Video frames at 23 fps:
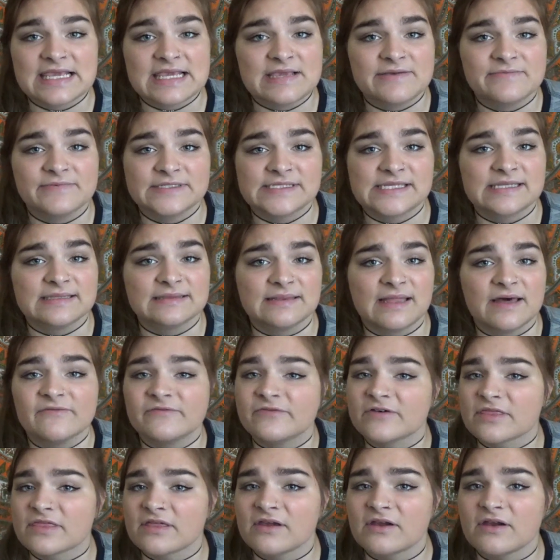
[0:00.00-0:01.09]
he was in love
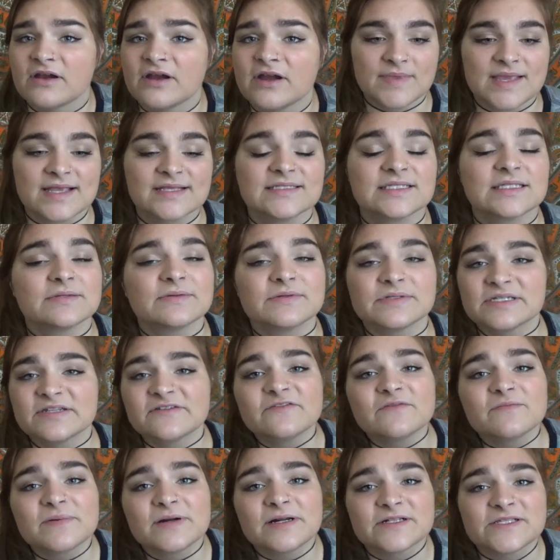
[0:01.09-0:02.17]
with her, because there were
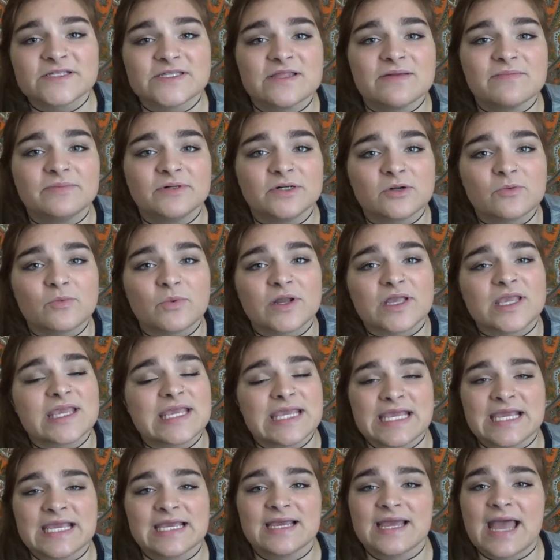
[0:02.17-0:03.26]
different parts in the book where
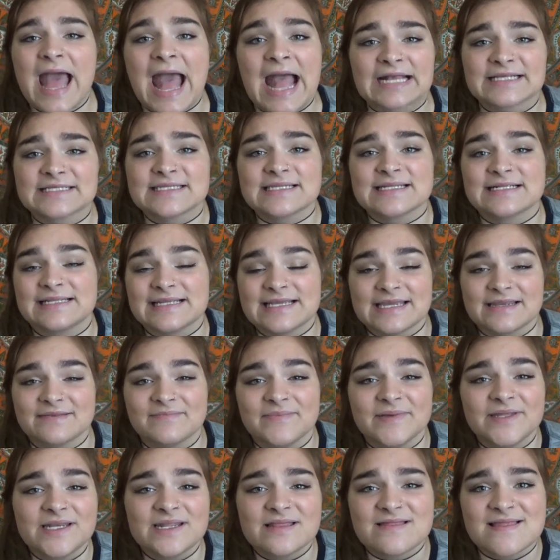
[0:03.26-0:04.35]
he accidentally
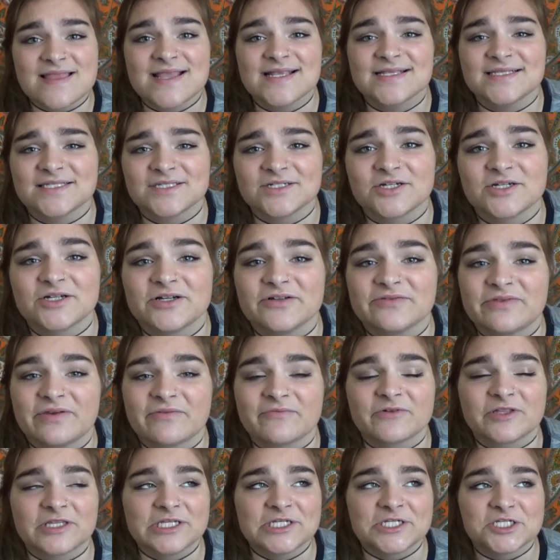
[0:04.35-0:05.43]
admitted things to her that
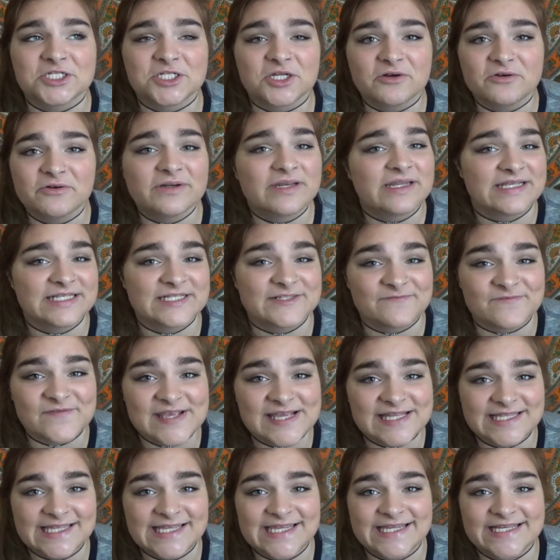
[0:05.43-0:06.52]
really showed his
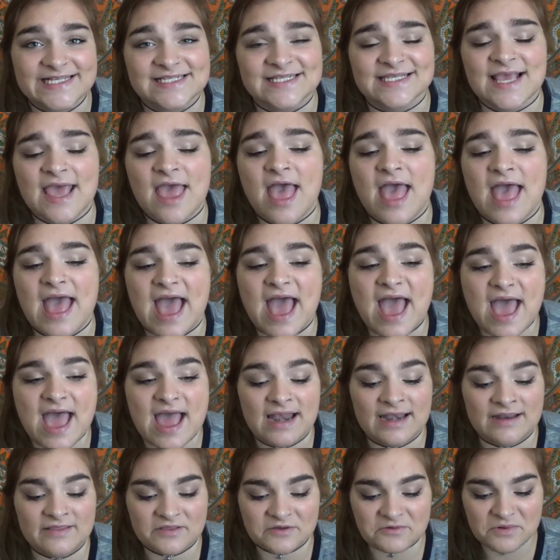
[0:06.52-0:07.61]
feelings,
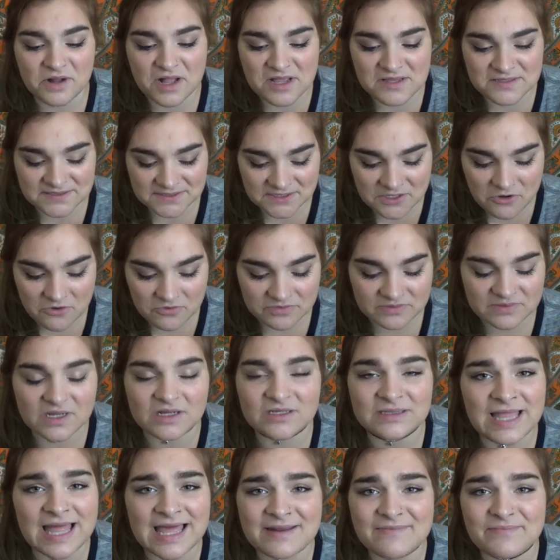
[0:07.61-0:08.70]
and there were also a
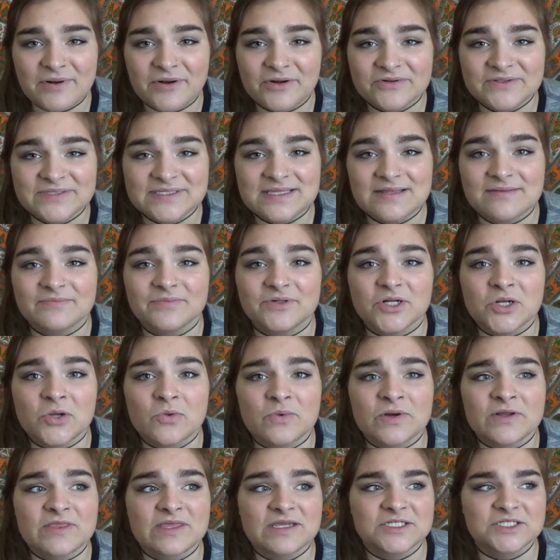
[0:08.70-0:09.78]
lot of parts in the book
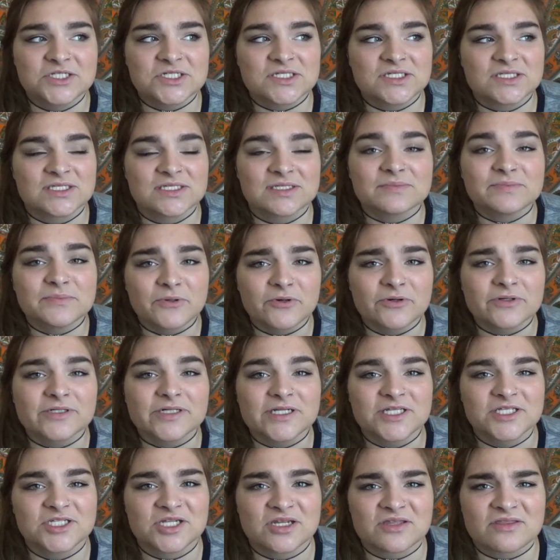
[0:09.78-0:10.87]
where they just supported
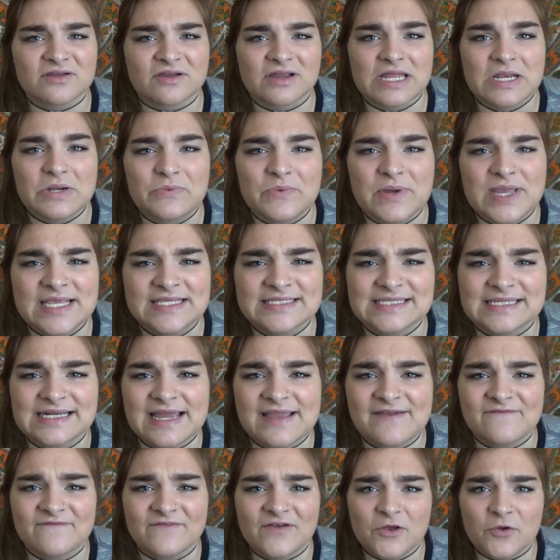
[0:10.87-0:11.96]
each other in ways that
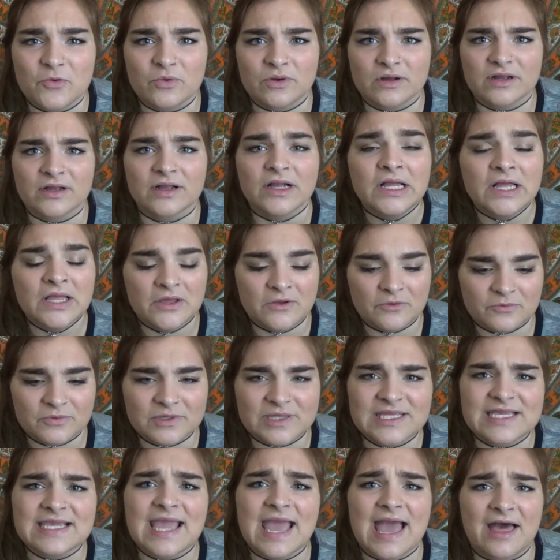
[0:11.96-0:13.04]
I felt were
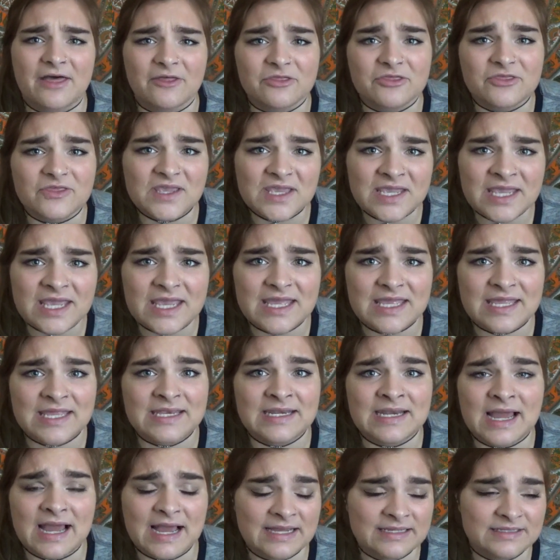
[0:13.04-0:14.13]
really healthy, and
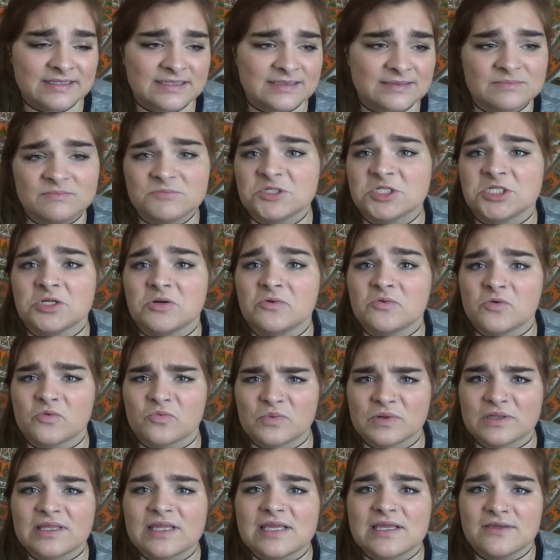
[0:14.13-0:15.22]
I showed a
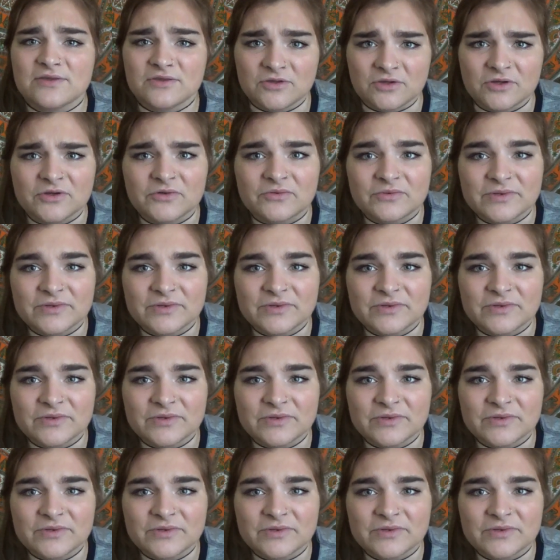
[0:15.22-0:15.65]
really good